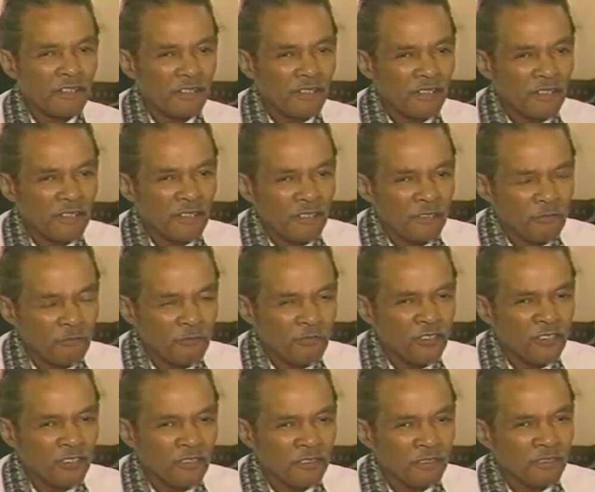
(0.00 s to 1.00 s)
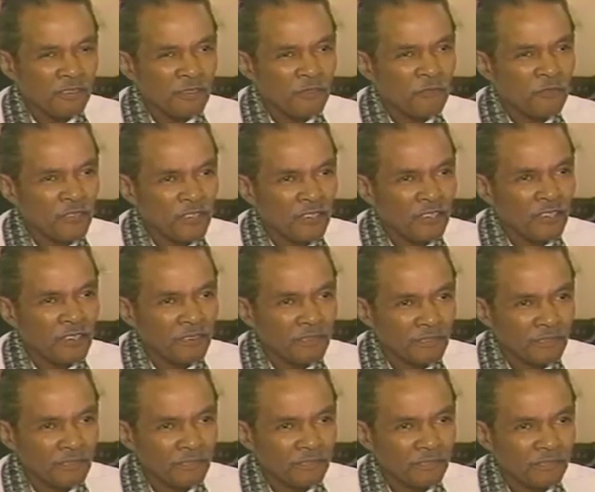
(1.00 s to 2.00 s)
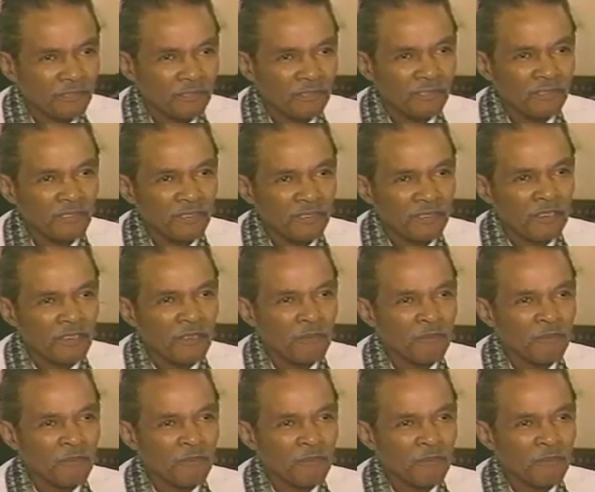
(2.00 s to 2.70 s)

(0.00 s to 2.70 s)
Uh, the feel, the feeling, the